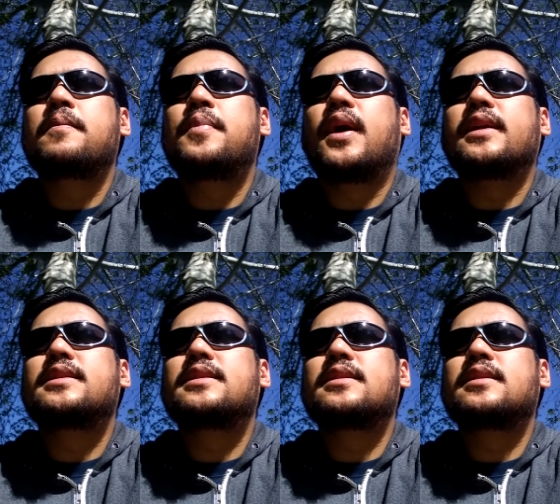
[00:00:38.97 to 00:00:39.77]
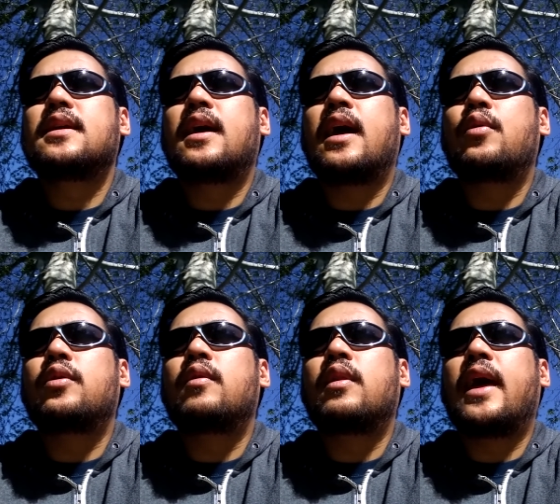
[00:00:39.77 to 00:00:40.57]
but I
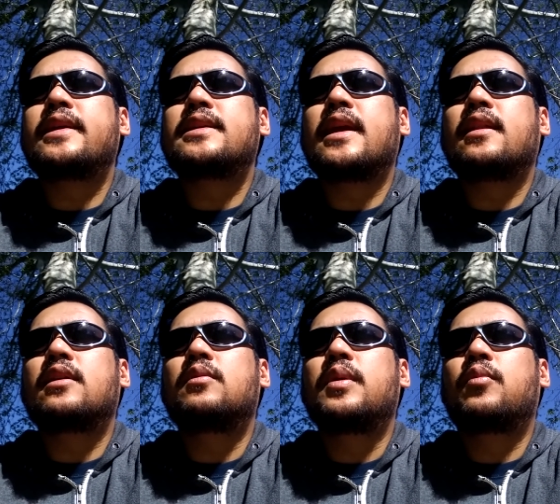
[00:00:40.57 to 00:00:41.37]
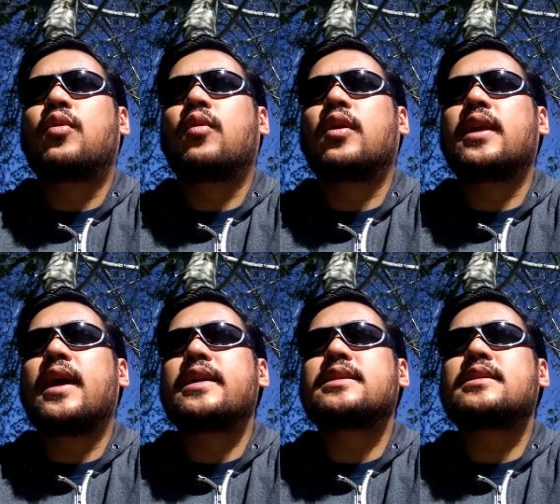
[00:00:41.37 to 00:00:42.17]
would like to get a little bit more
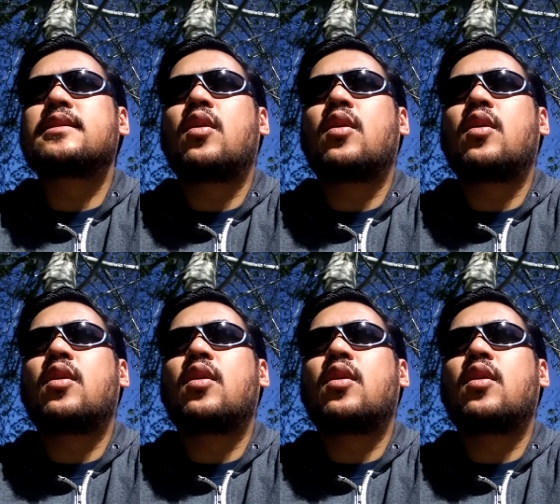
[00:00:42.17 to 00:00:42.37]
organized,